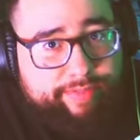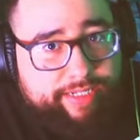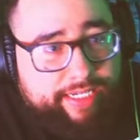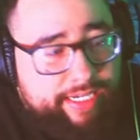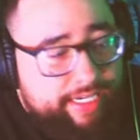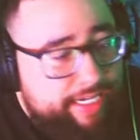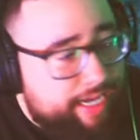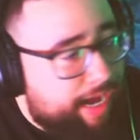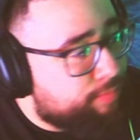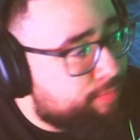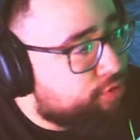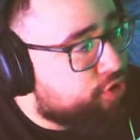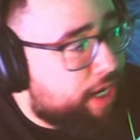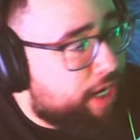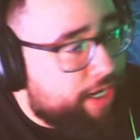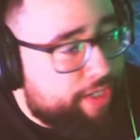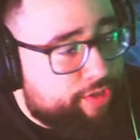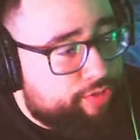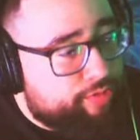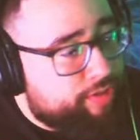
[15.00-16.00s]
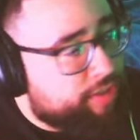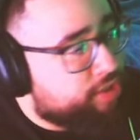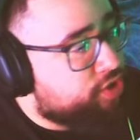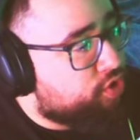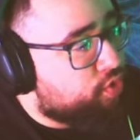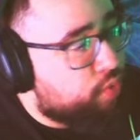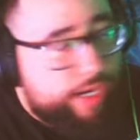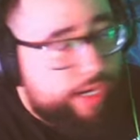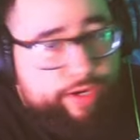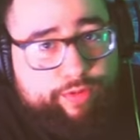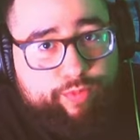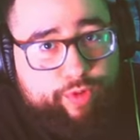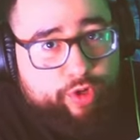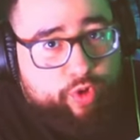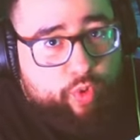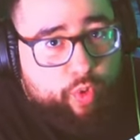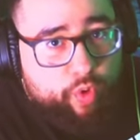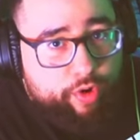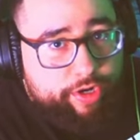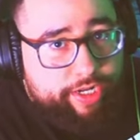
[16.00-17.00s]
eat. I'm trying to do this quick
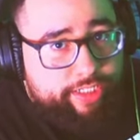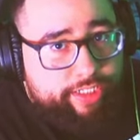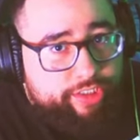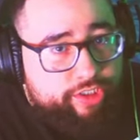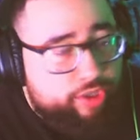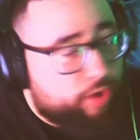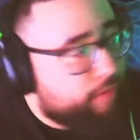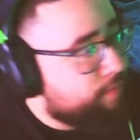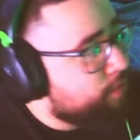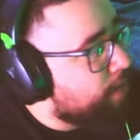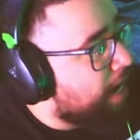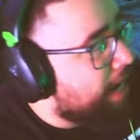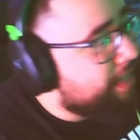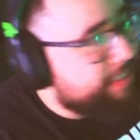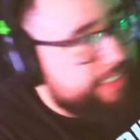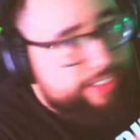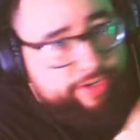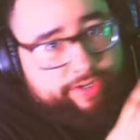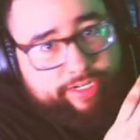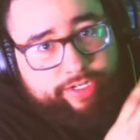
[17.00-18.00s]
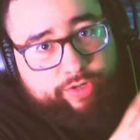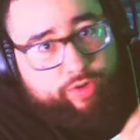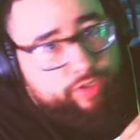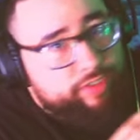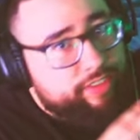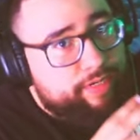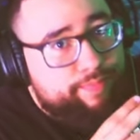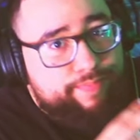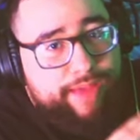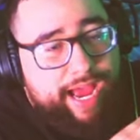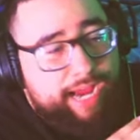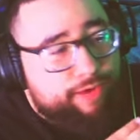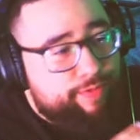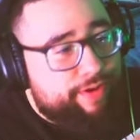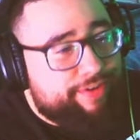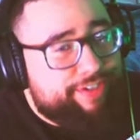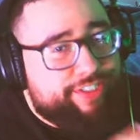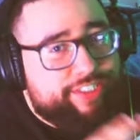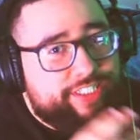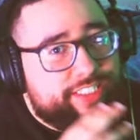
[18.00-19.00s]
recording, so if you guys hear any noise in the
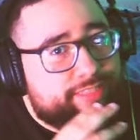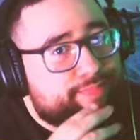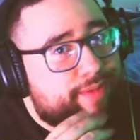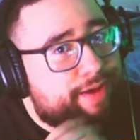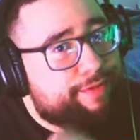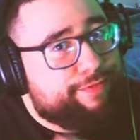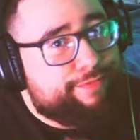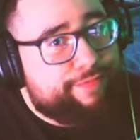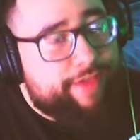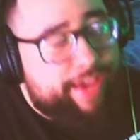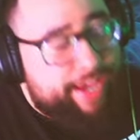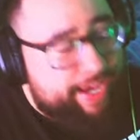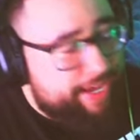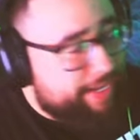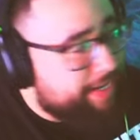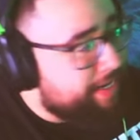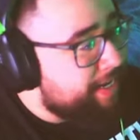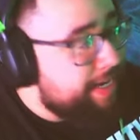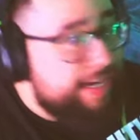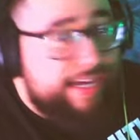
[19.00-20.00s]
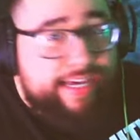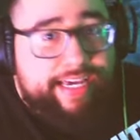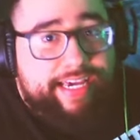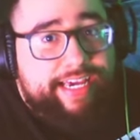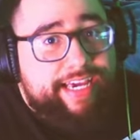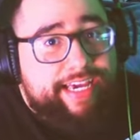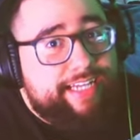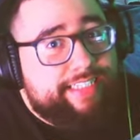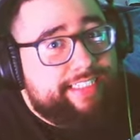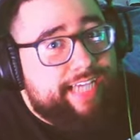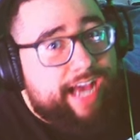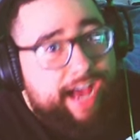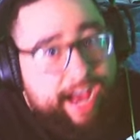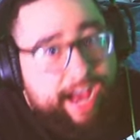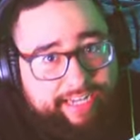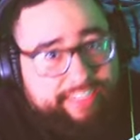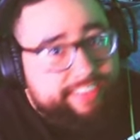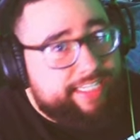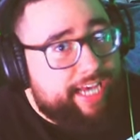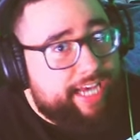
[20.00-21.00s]
background, it's just my fan. It's
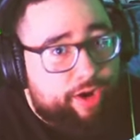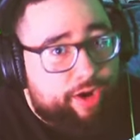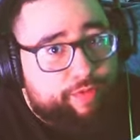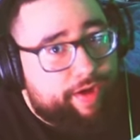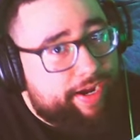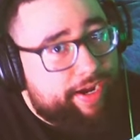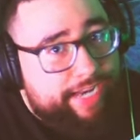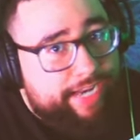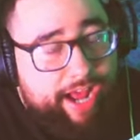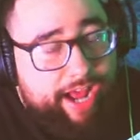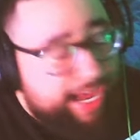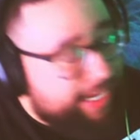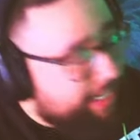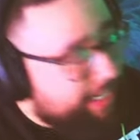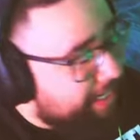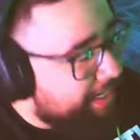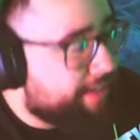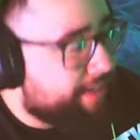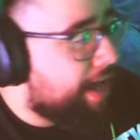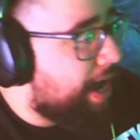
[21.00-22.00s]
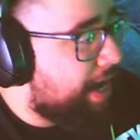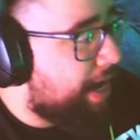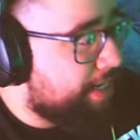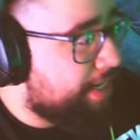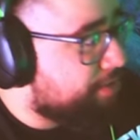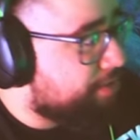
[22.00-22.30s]
hot as hell right now, I can't lie to you.